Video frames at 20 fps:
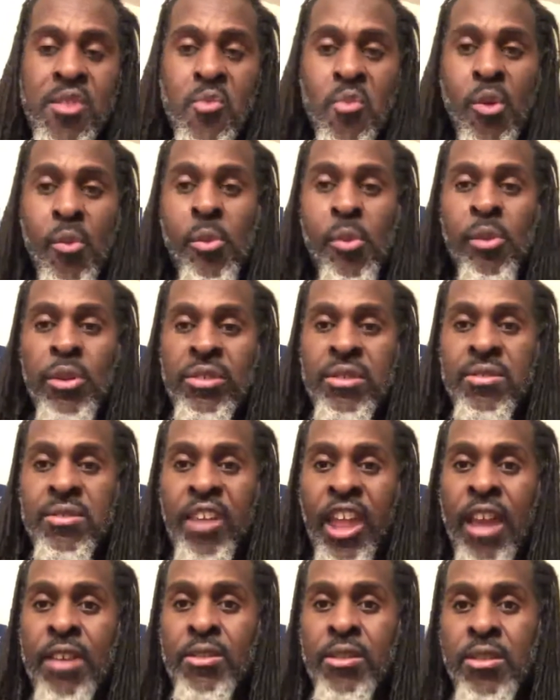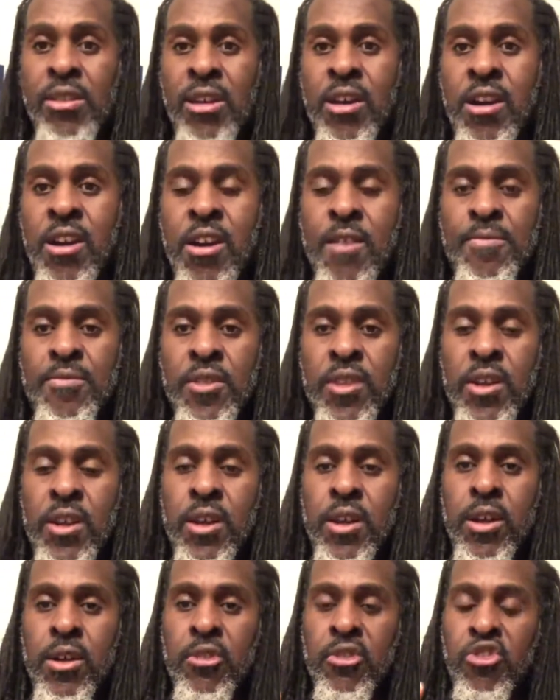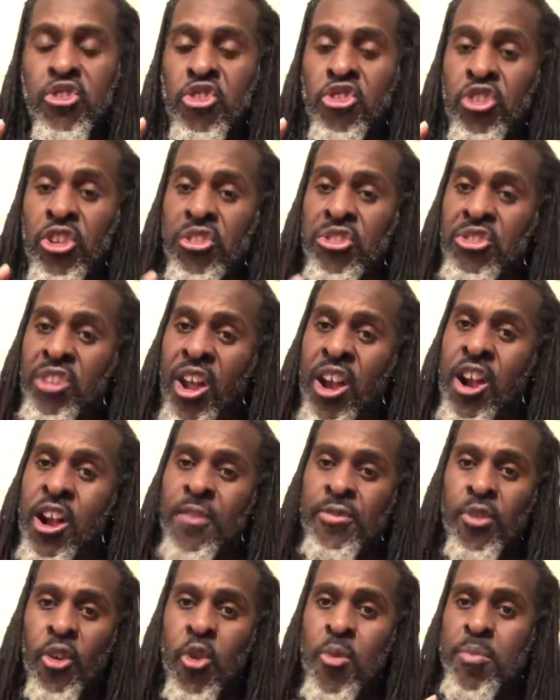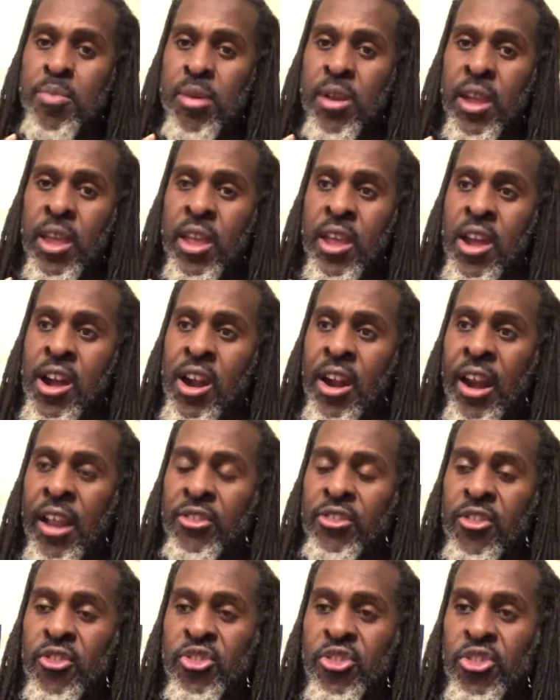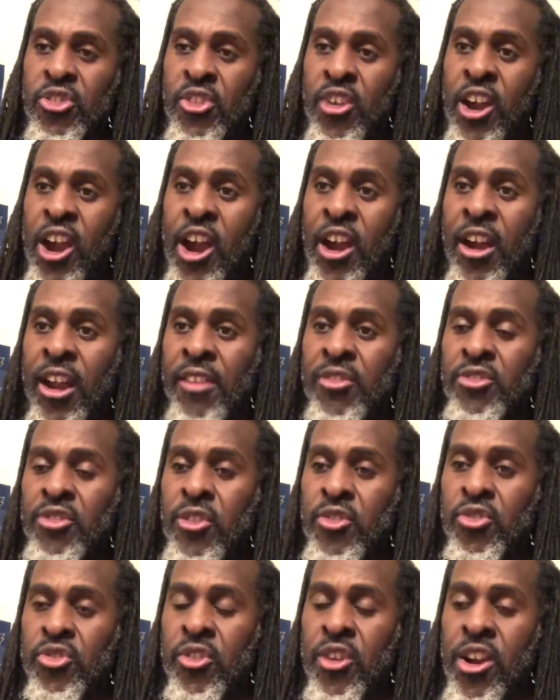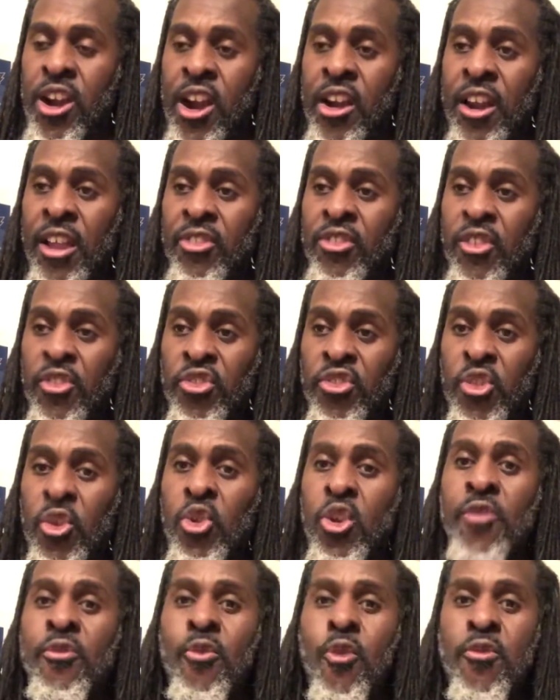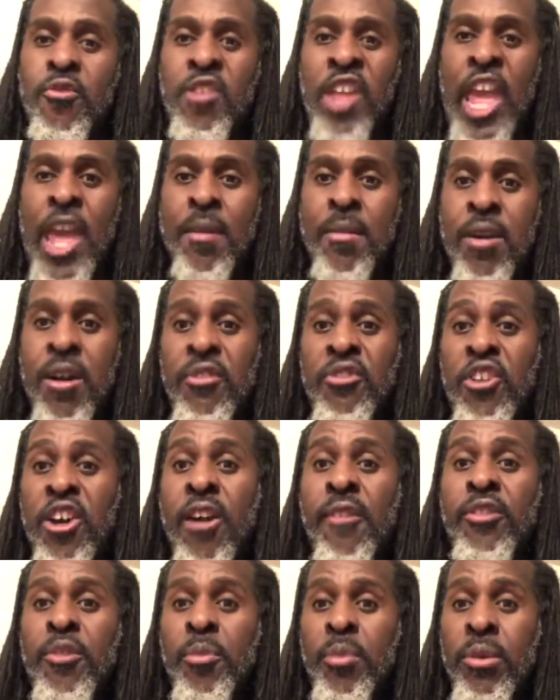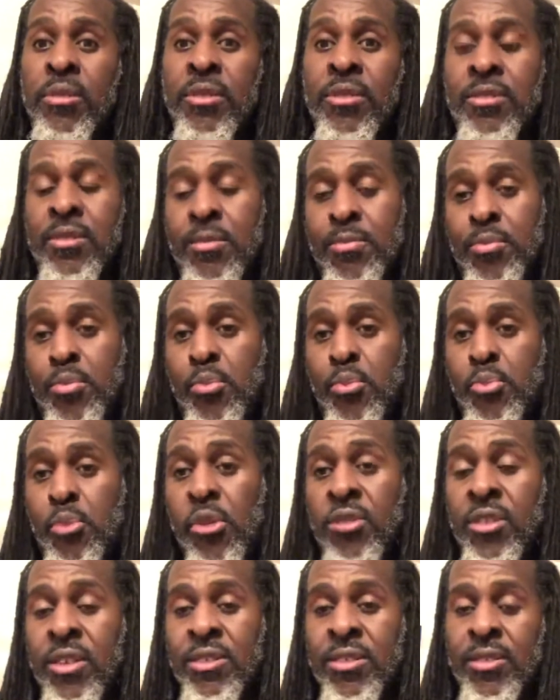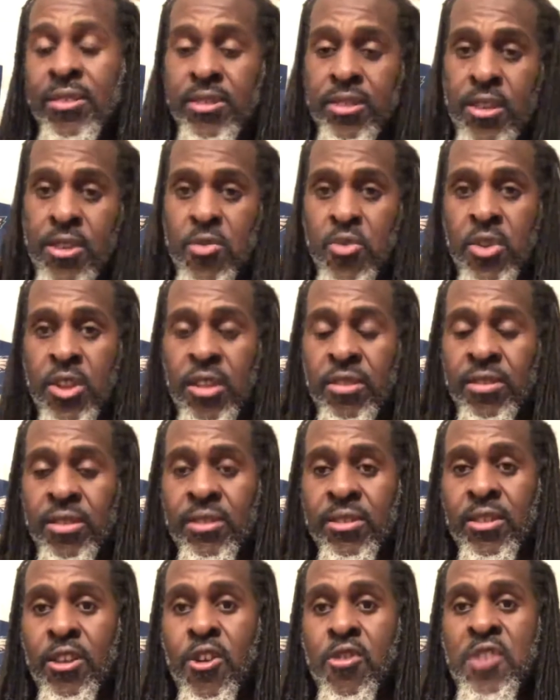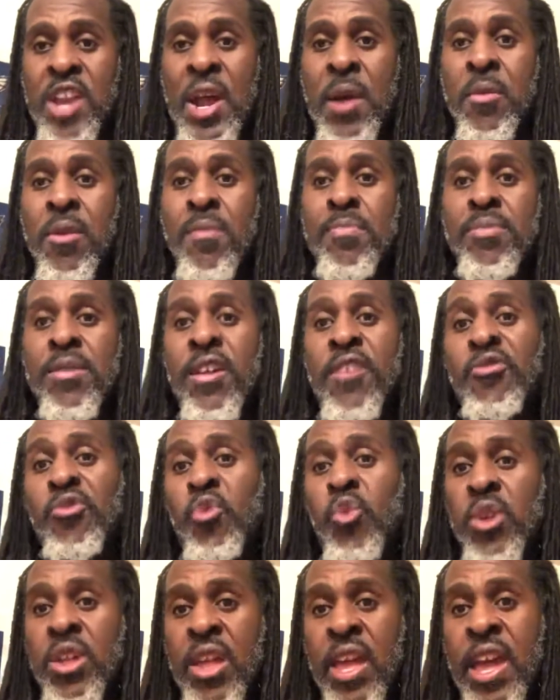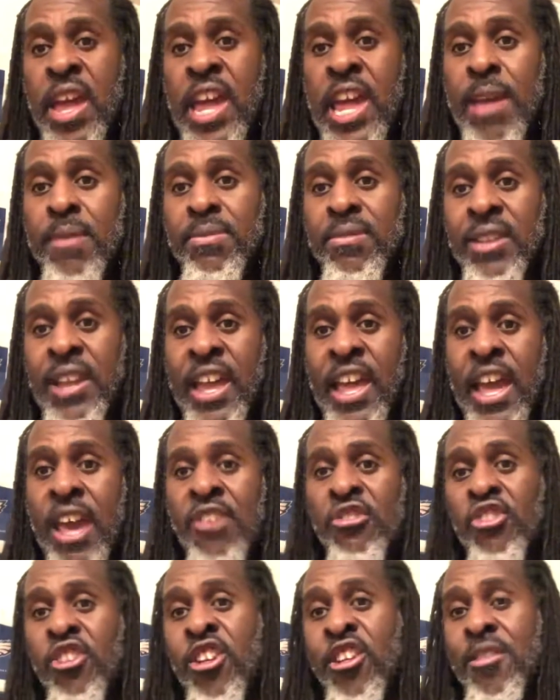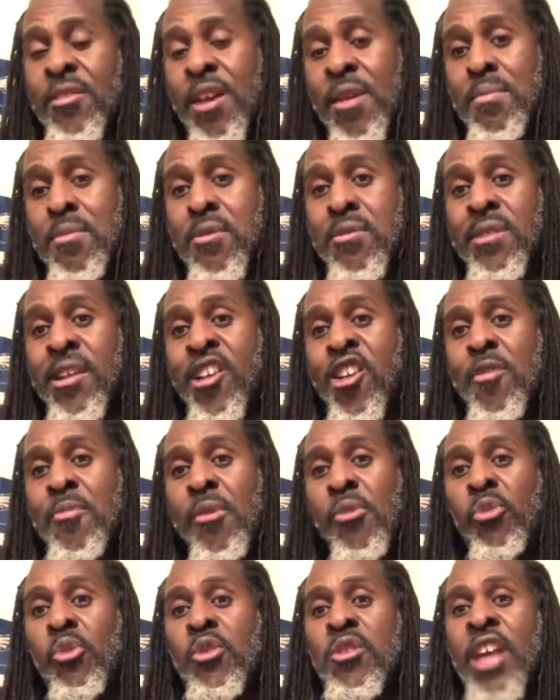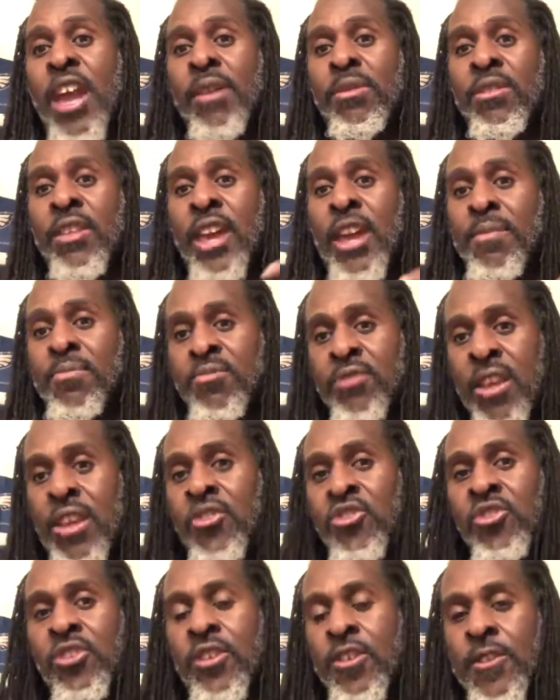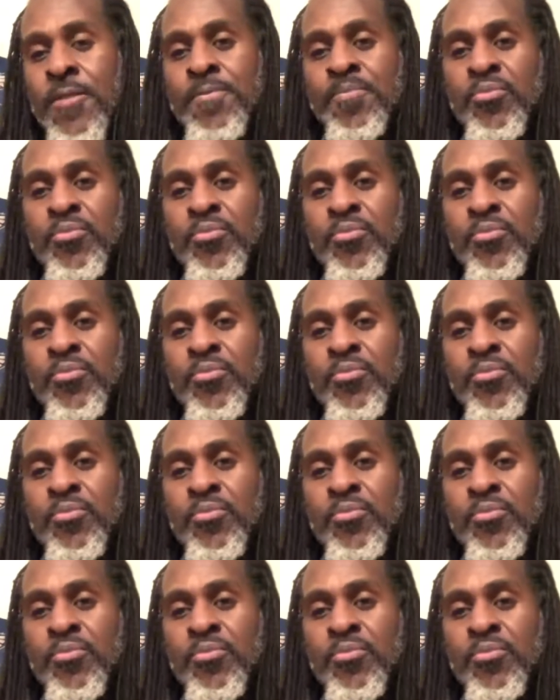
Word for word: When preseason games are done, the, the Stars don't play unless the, unless the unless the third or fourth game of, the the preseason preseason series. And so now we're being three games last year, and, and more likely be three games game this year.